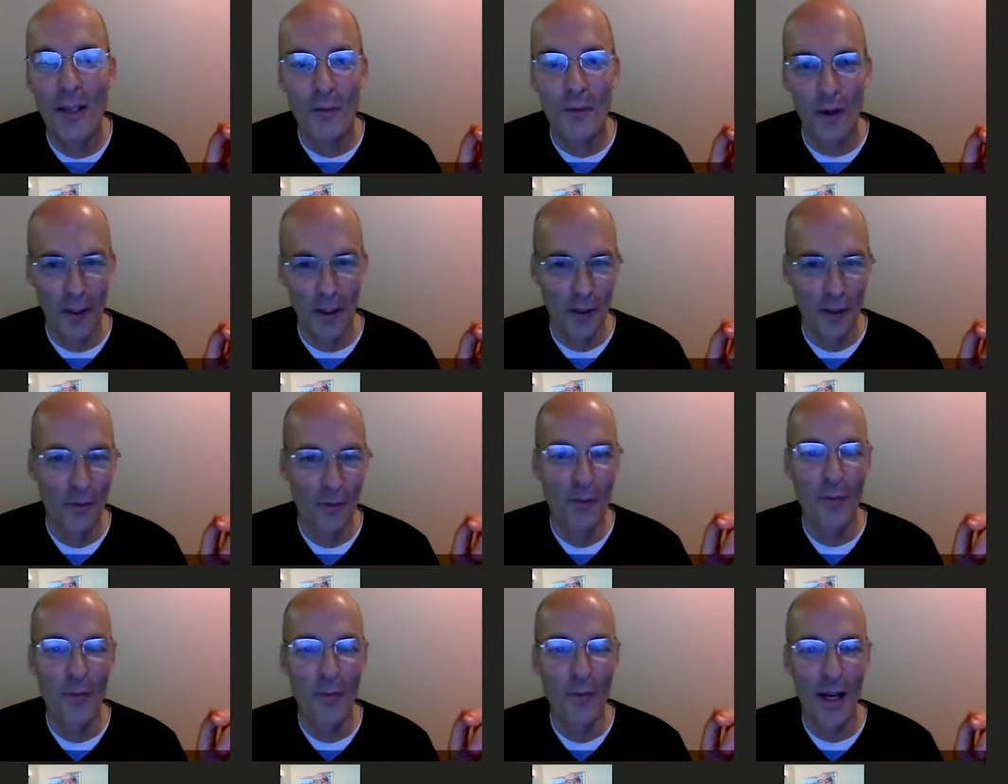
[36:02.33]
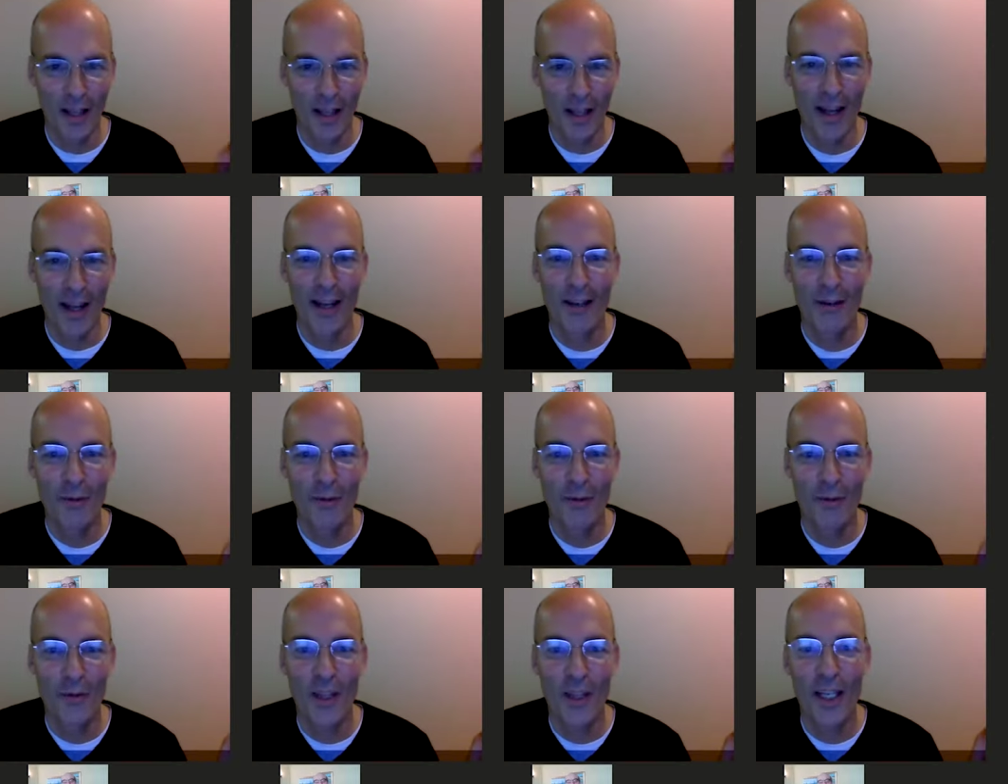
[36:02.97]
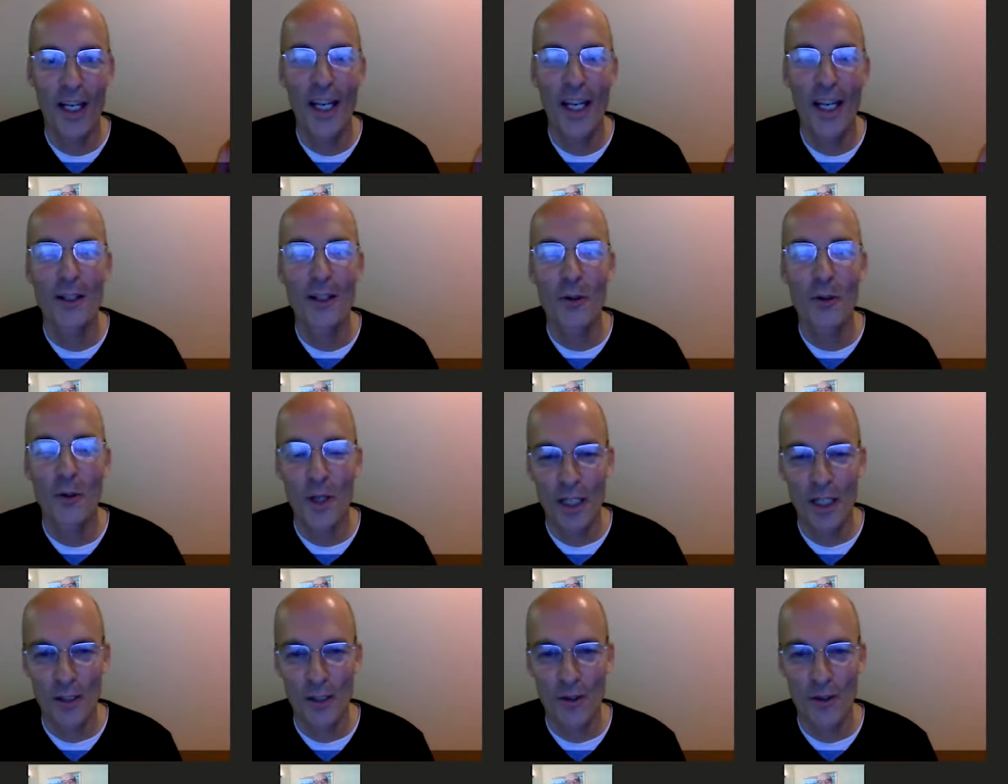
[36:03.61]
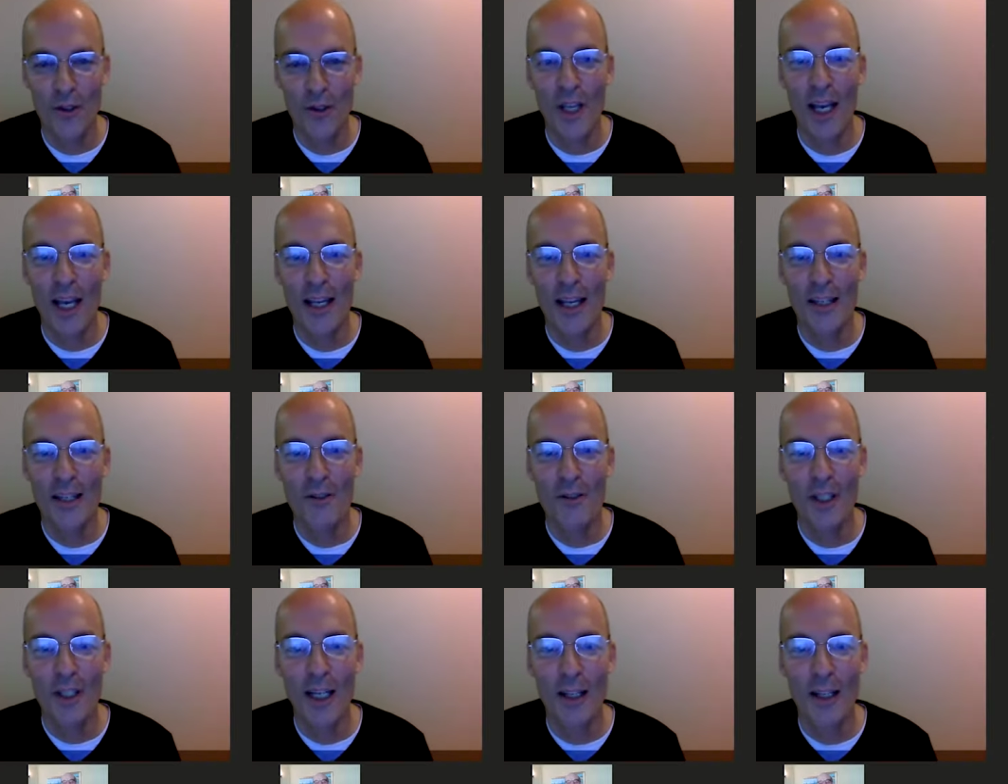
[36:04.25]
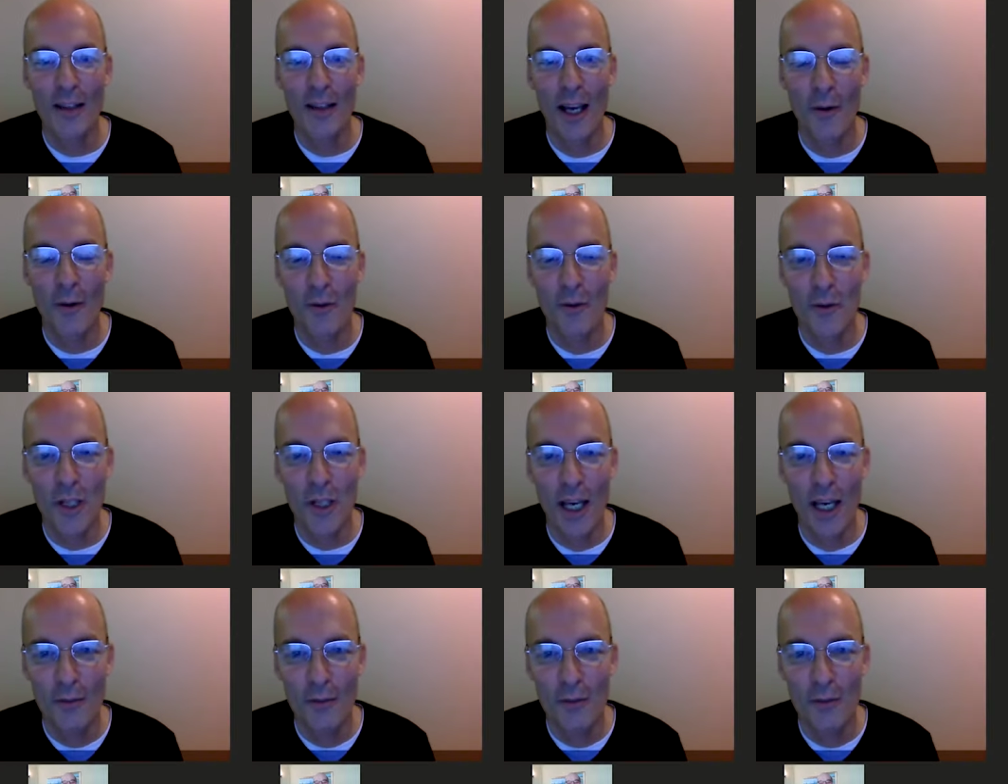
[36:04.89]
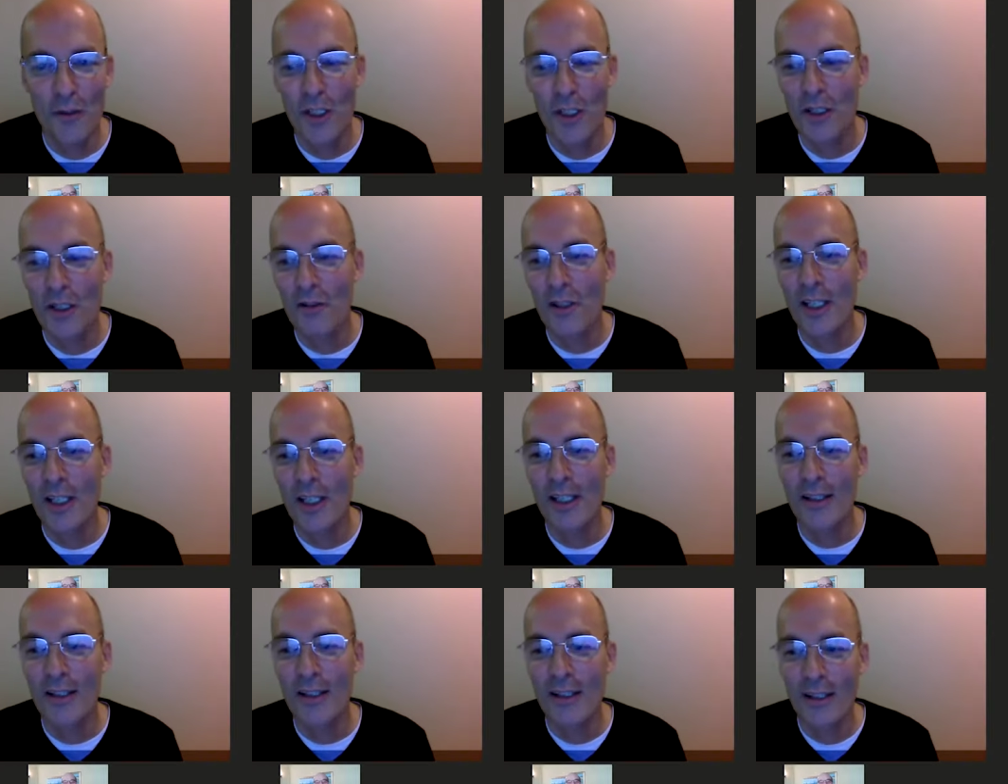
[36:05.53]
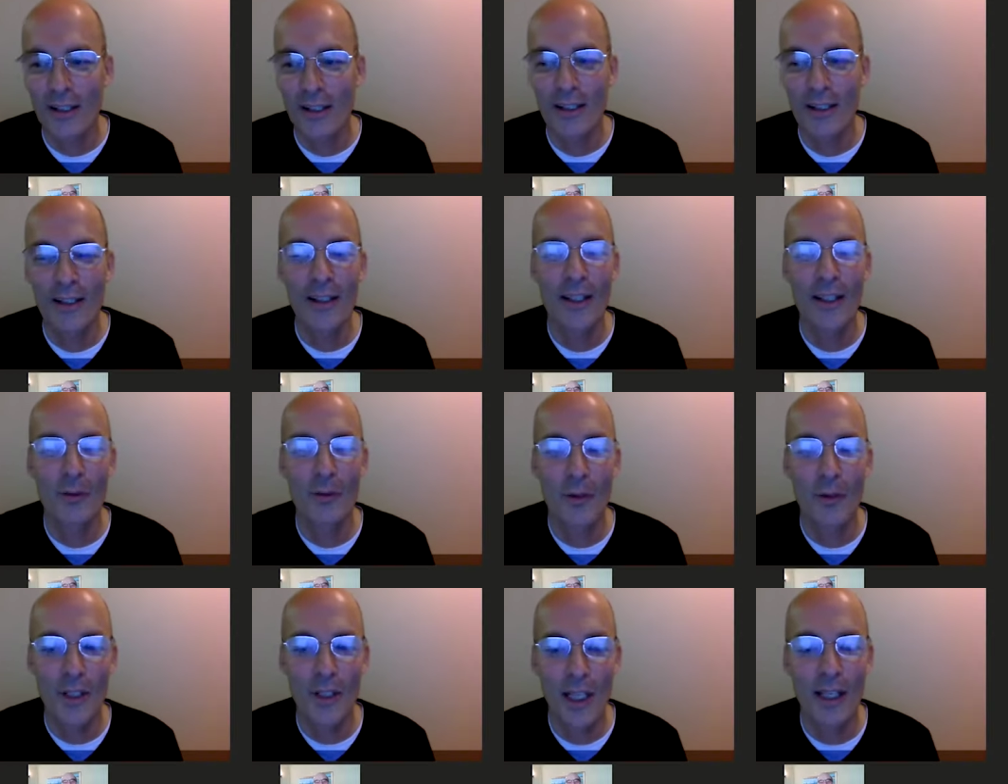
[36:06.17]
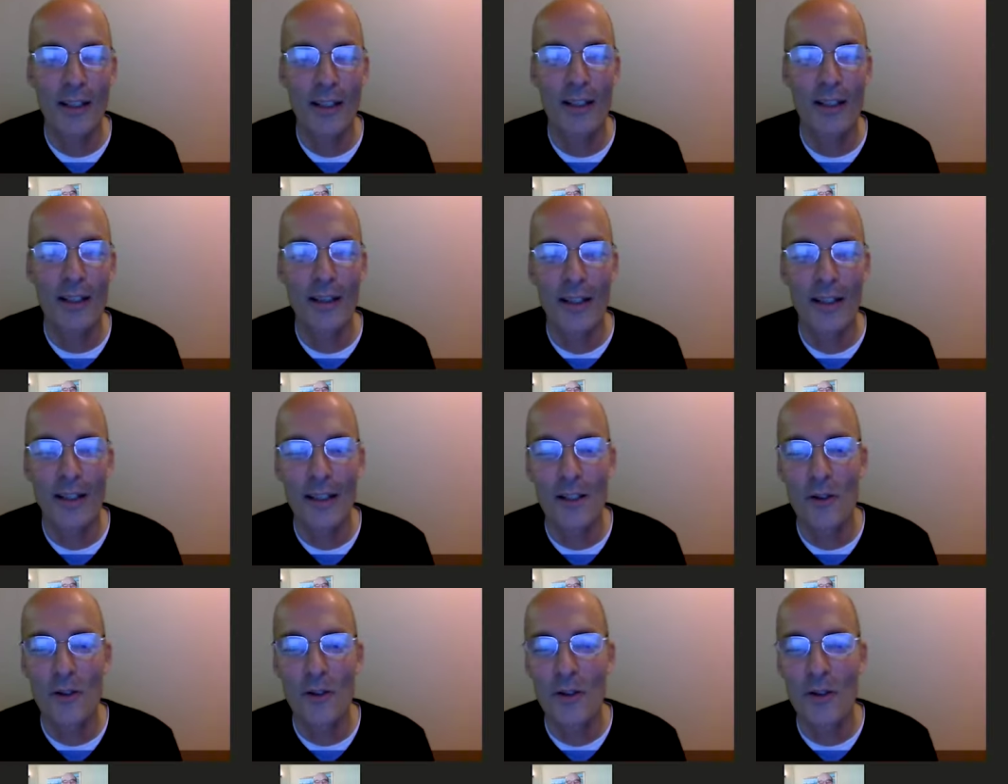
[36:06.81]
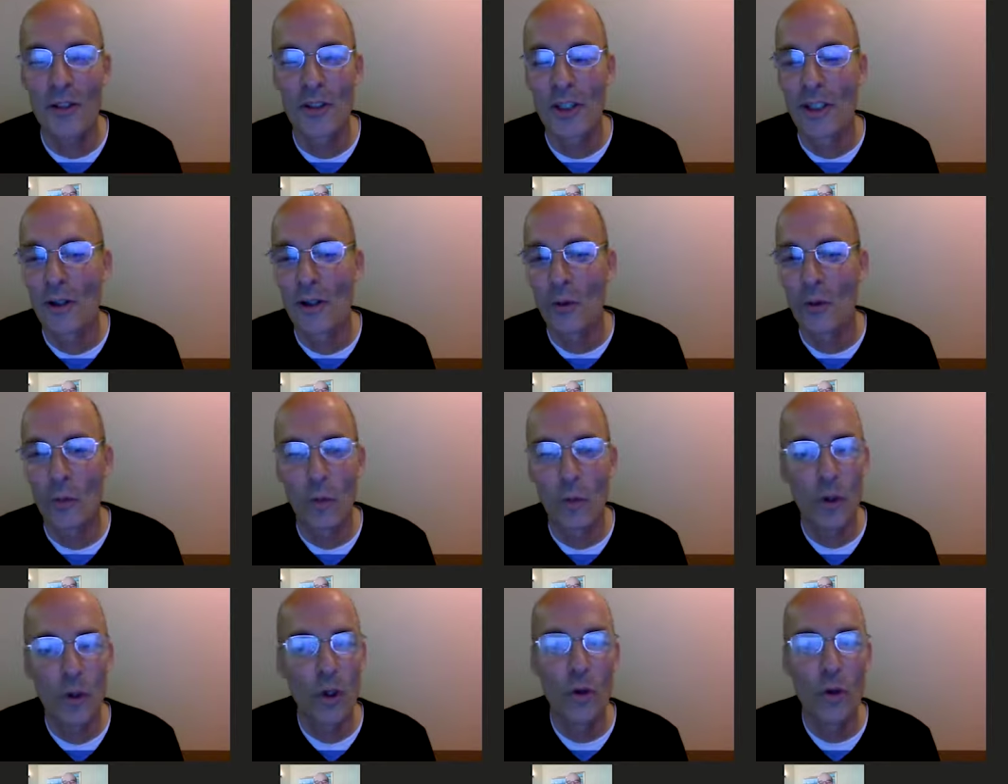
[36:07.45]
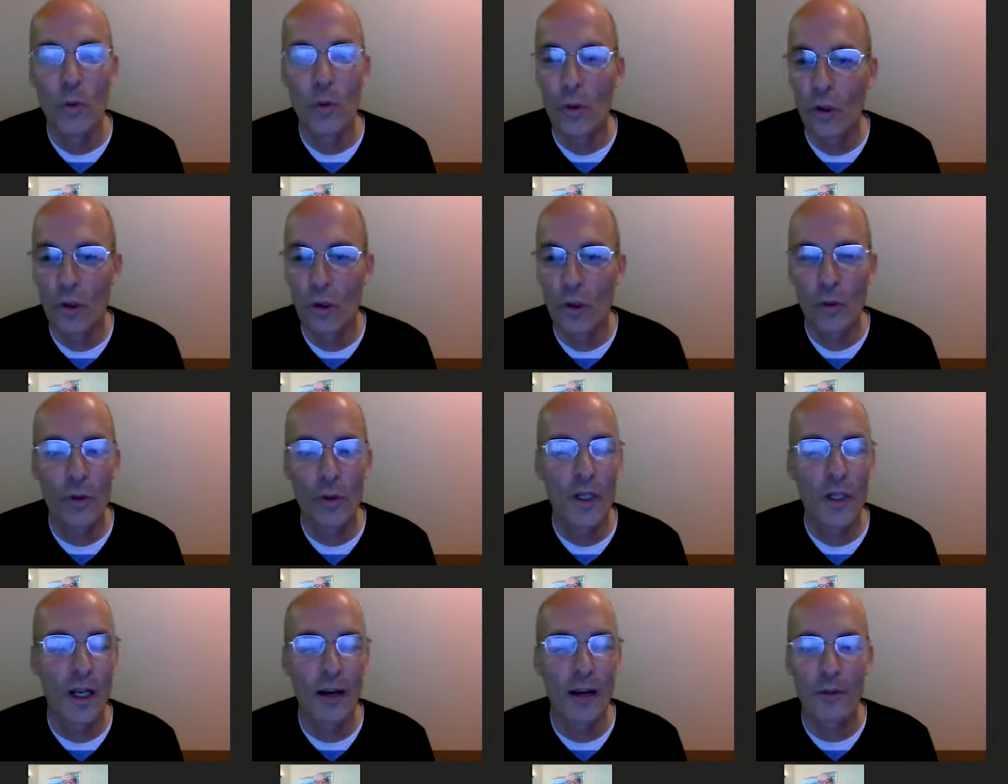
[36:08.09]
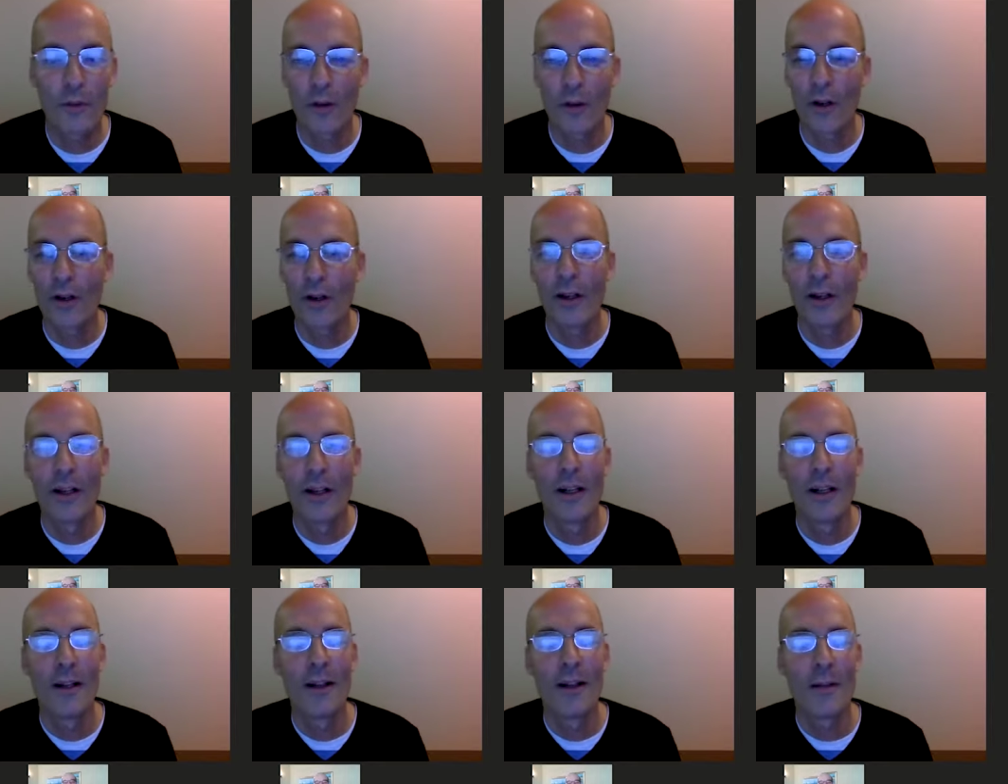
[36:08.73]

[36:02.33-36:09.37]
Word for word: fun of in my life, that I criticized, that I thought was kind of sissy, silly, ridiculous, woo woo, whatever,